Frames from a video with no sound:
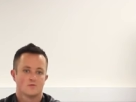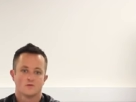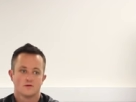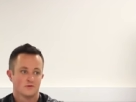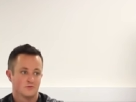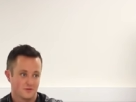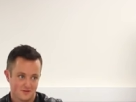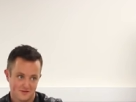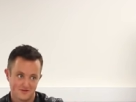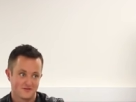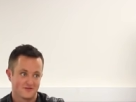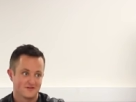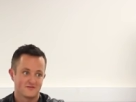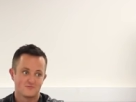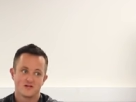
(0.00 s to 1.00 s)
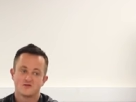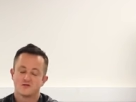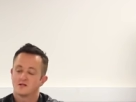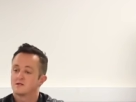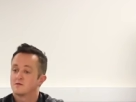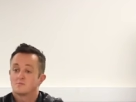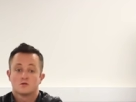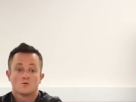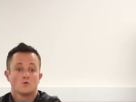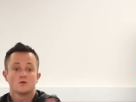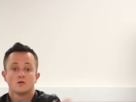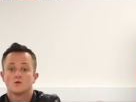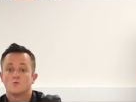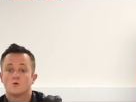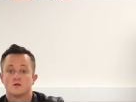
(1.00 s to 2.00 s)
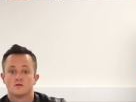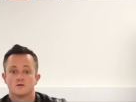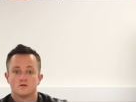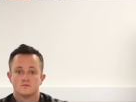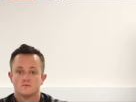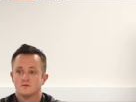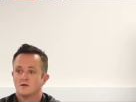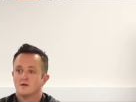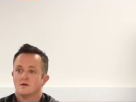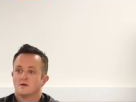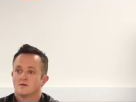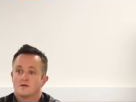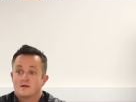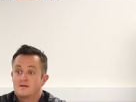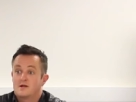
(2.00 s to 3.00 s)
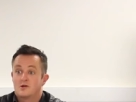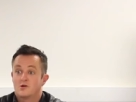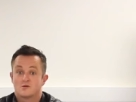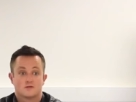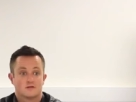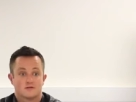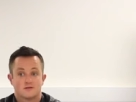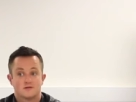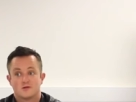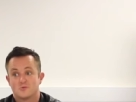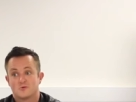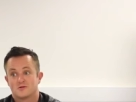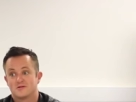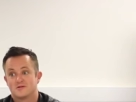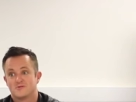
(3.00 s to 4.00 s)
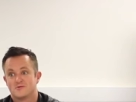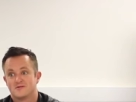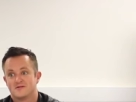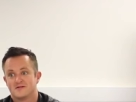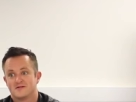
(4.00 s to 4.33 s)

when you, when you say to them, So, what do you want to do? They're, they're lost. They don't know what to do.